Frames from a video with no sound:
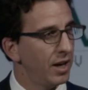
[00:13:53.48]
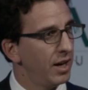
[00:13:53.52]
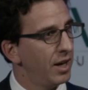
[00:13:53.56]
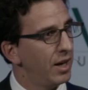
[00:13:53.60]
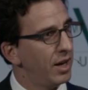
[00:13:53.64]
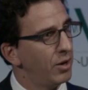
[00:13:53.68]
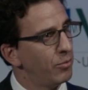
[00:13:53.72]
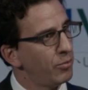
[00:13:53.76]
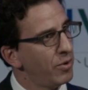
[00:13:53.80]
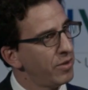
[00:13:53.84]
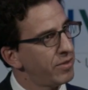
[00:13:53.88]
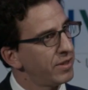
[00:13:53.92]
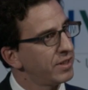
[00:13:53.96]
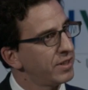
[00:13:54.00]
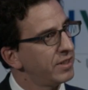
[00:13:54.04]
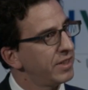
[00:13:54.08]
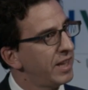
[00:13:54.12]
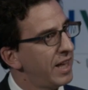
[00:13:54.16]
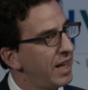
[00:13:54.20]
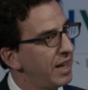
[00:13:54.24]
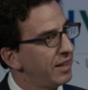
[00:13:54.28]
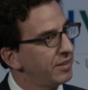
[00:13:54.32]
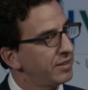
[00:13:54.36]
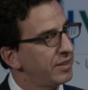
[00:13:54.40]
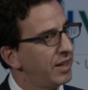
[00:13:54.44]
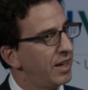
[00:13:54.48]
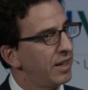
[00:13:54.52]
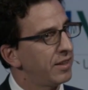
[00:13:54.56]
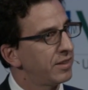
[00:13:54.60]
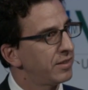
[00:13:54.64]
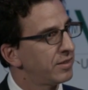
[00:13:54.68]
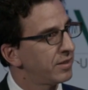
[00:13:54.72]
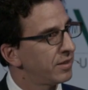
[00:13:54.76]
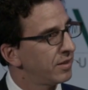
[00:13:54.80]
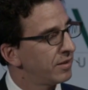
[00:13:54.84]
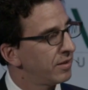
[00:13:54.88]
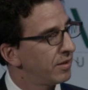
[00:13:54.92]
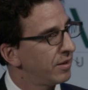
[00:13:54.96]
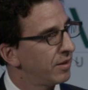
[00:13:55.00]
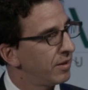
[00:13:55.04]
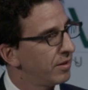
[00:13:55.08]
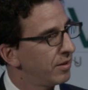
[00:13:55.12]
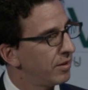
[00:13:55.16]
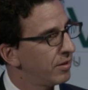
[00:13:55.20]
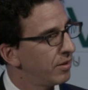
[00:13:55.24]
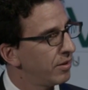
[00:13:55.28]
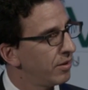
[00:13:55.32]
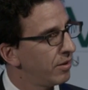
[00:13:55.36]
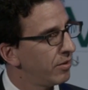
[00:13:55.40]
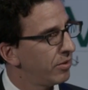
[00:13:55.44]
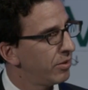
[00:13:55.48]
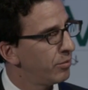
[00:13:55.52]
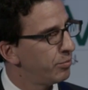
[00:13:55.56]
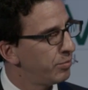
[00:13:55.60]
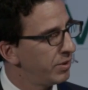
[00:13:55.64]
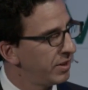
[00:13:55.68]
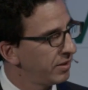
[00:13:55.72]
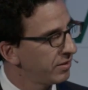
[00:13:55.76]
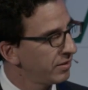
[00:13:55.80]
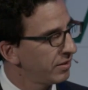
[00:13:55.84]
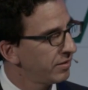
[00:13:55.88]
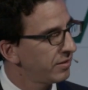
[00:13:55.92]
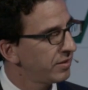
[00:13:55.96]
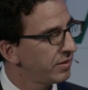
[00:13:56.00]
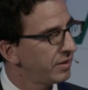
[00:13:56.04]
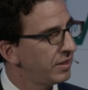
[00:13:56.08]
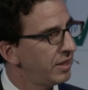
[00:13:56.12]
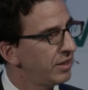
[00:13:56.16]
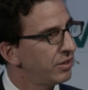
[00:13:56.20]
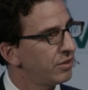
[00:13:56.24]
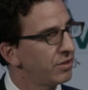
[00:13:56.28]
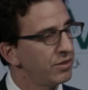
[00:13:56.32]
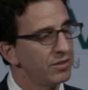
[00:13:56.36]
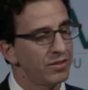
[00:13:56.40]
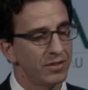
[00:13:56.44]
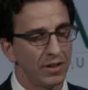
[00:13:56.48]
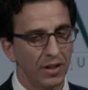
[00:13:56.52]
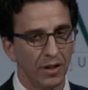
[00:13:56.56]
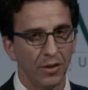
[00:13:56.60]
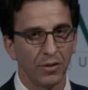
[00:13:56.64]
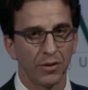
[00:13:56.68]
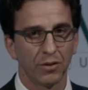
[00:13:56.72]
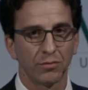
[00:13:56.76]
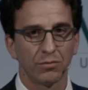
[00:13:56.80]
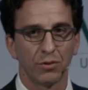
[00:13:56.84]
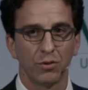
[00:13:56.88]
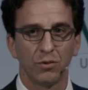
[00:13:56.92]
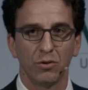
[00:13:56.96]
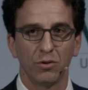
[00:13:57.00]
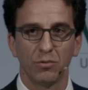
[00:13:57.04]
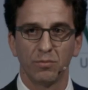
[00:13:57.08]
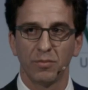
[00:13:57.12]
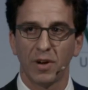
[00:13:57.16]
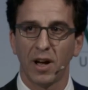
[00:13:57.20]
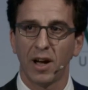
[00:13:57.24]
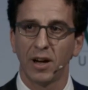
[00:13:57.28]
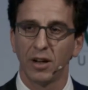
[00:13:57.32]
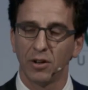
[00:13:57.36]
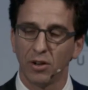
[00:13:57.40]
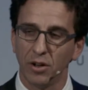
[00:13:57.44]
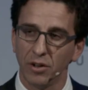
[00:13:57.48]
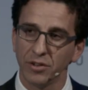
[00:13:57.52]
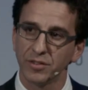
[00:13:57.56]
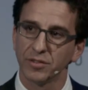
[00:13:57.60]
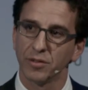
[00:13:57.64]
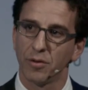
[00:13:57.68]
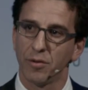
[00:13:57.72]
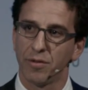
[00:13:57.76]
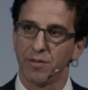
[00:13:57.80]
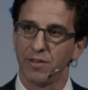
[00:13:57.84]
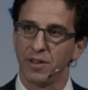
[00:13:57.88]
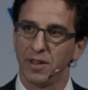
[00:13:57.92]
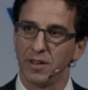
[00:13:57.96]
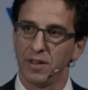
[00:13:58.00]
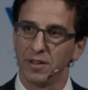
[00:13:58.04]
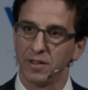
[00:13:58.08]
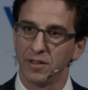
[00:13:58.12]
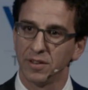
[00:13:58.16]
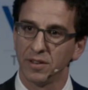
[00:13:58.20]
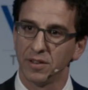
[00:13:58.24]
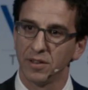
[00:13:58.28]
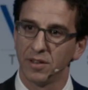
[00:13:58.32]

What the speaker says: And with a glance at the business leaders in the room, I also think